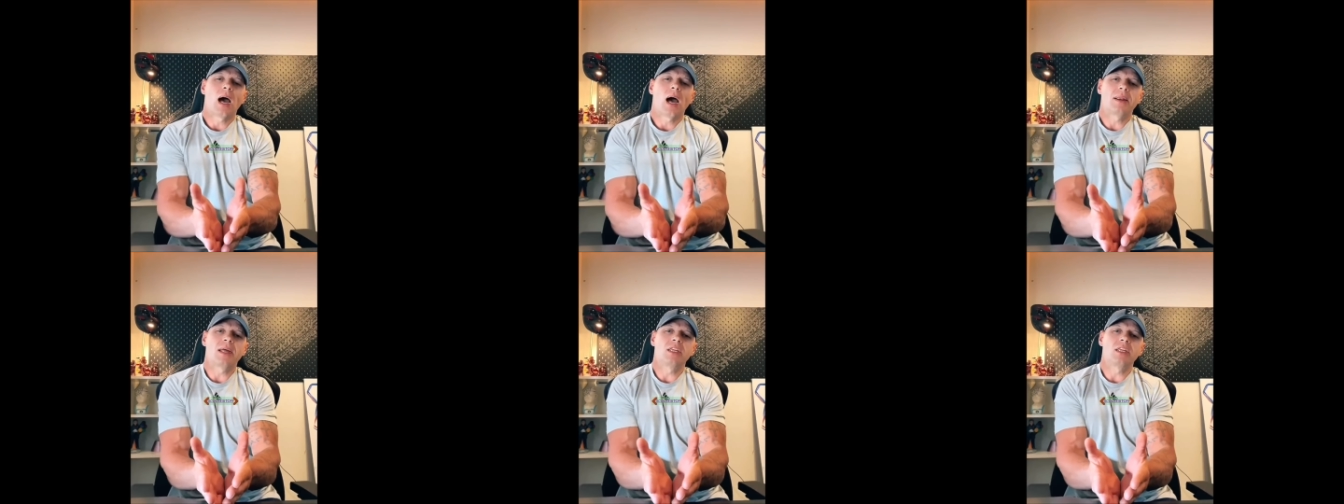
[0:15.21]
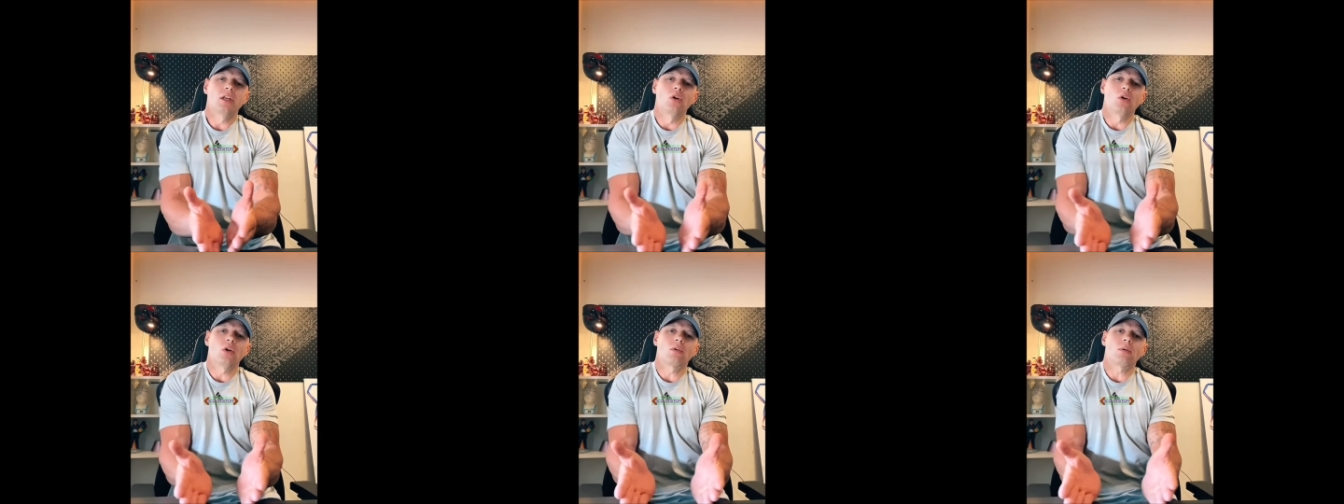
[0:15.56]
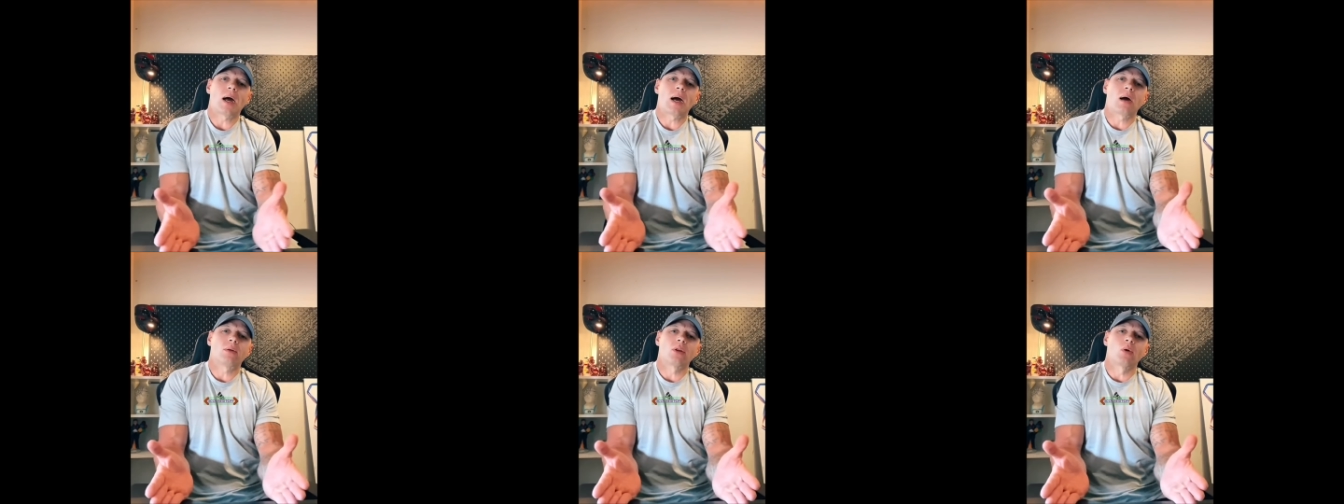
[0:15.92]
And then you look
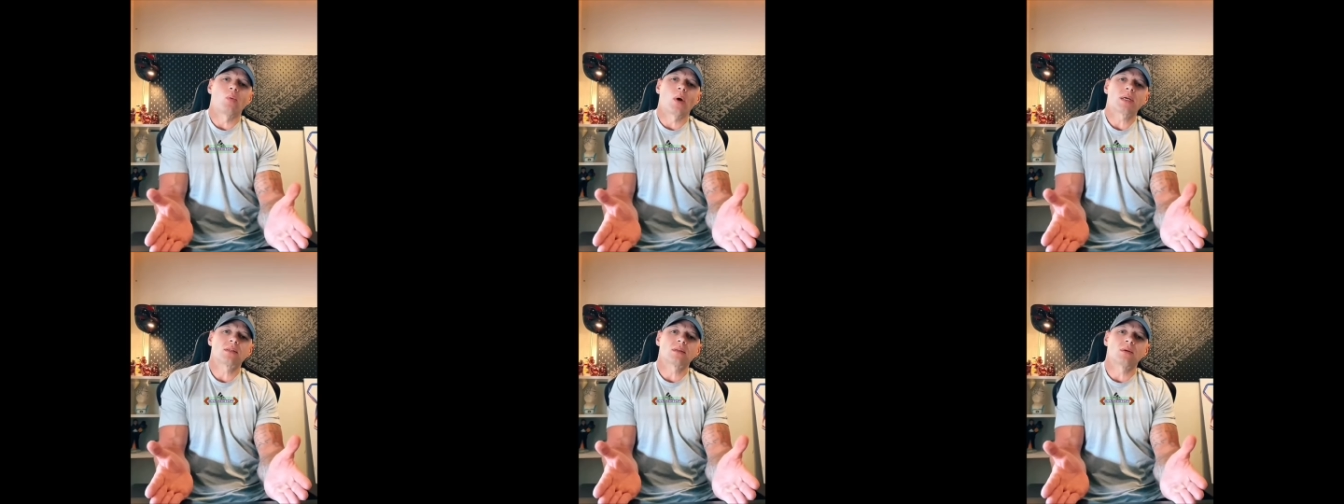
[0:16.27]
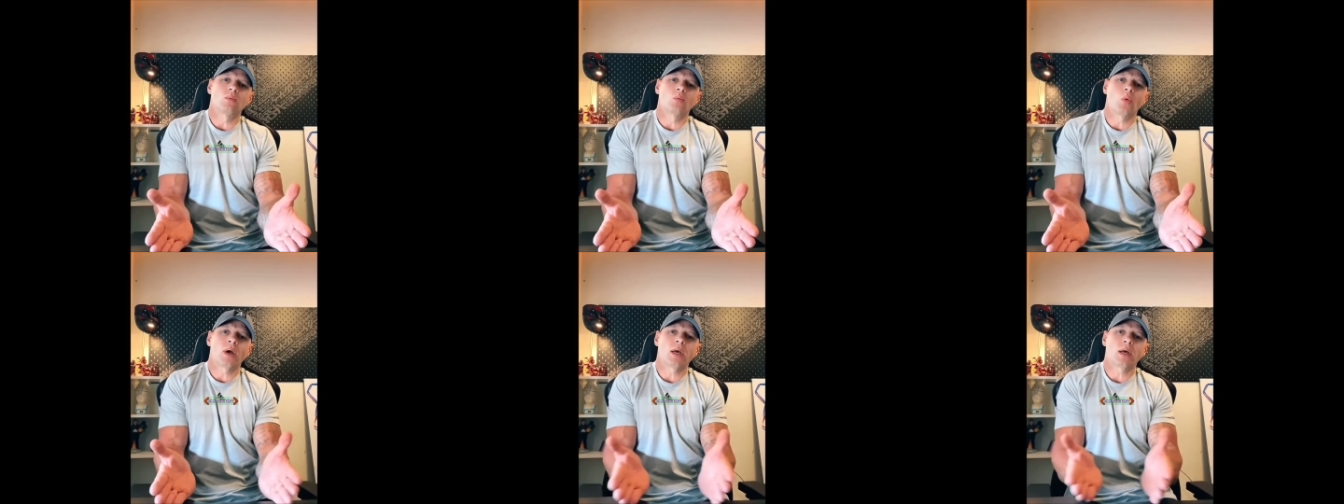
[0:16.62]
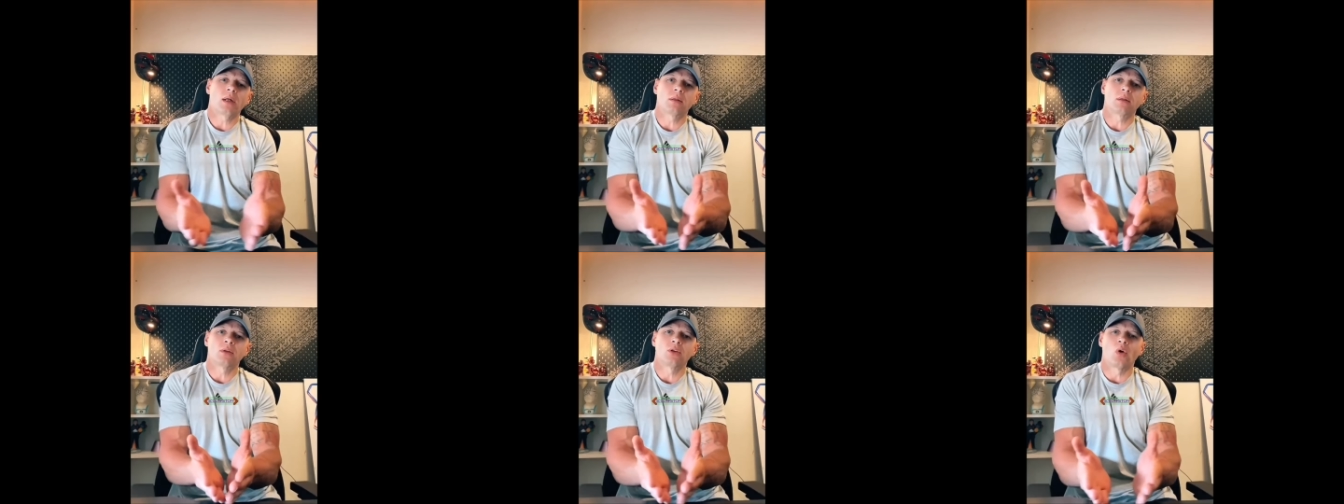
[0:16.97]
around the Western
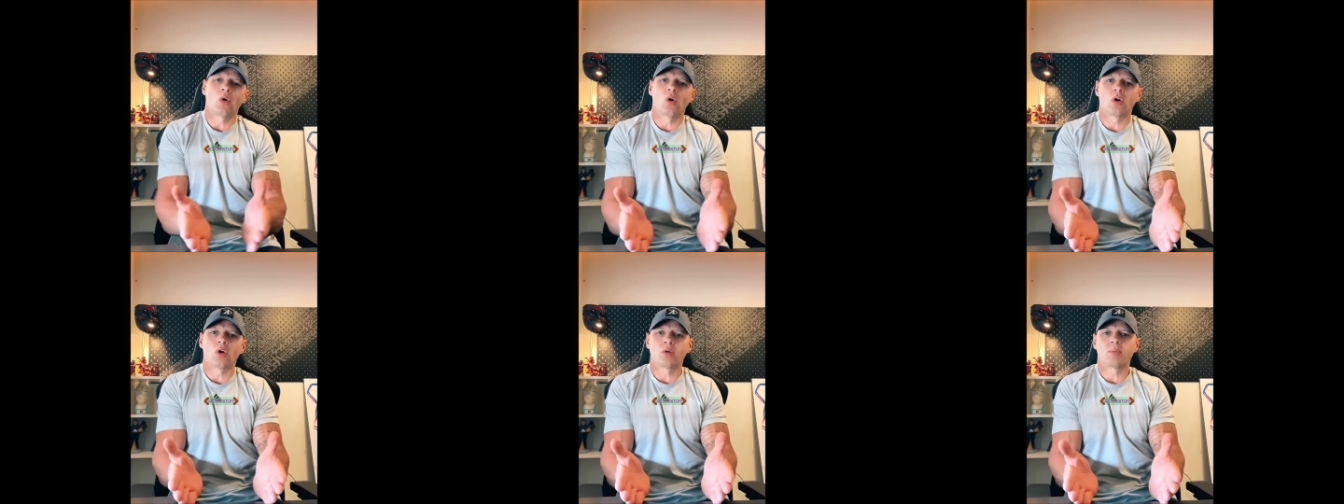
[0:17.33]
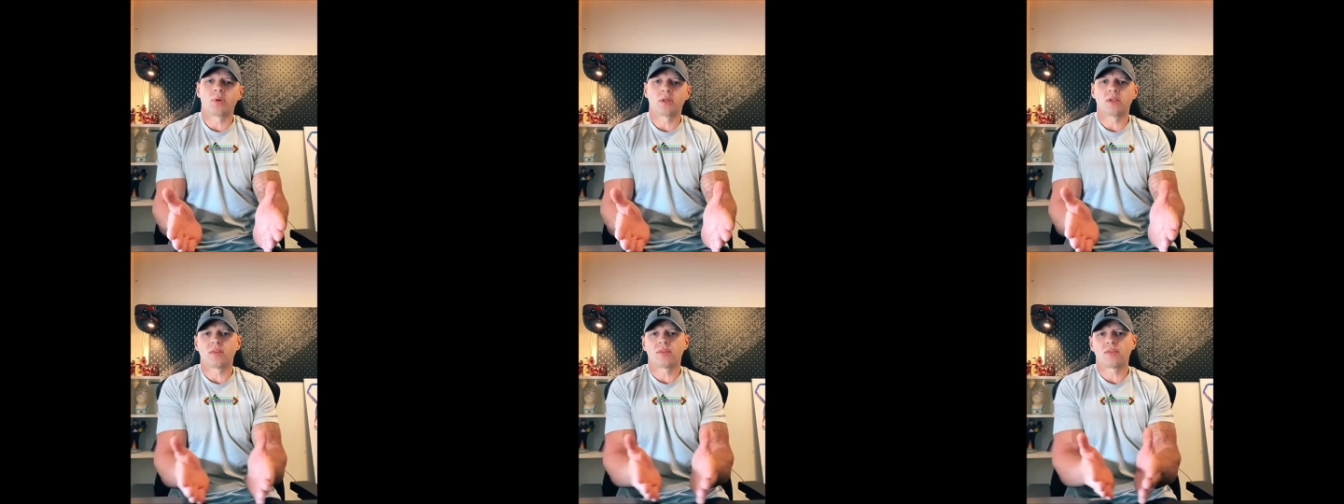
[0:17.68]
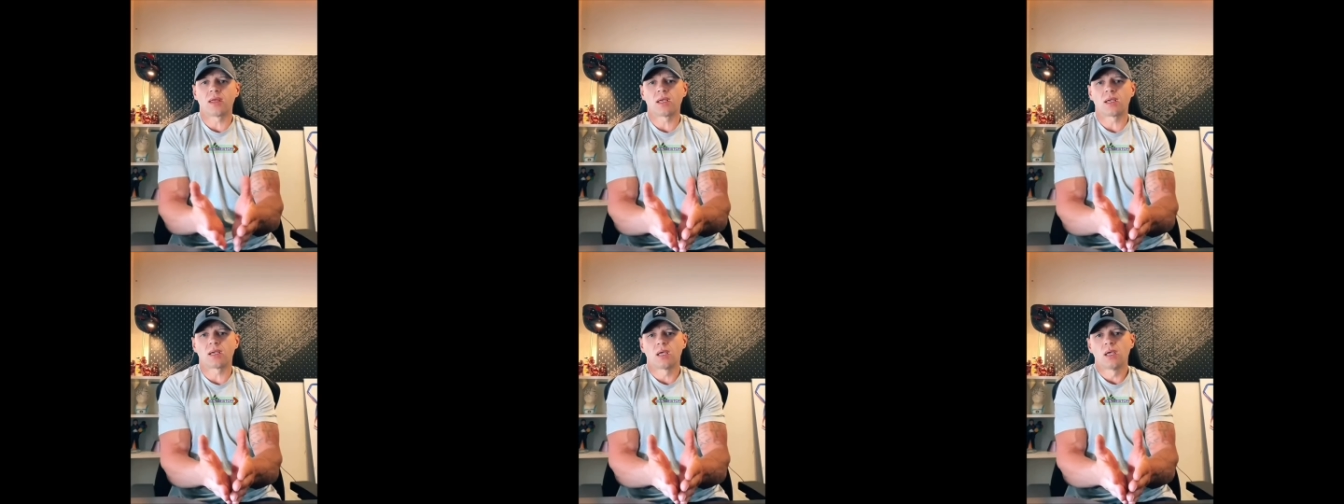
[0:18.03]
world and Europe and you
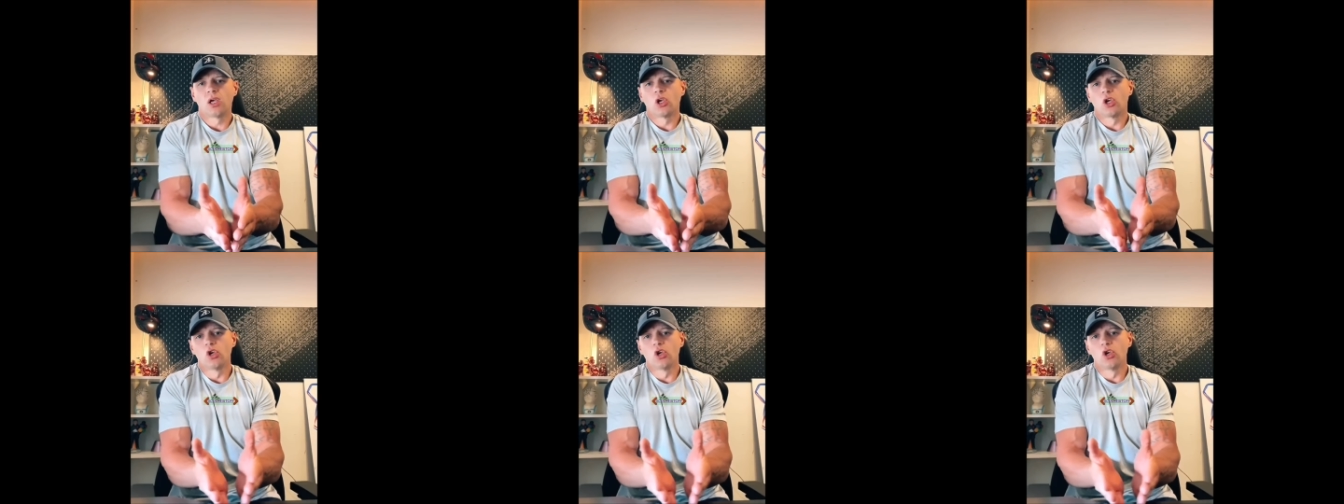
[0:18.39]
think,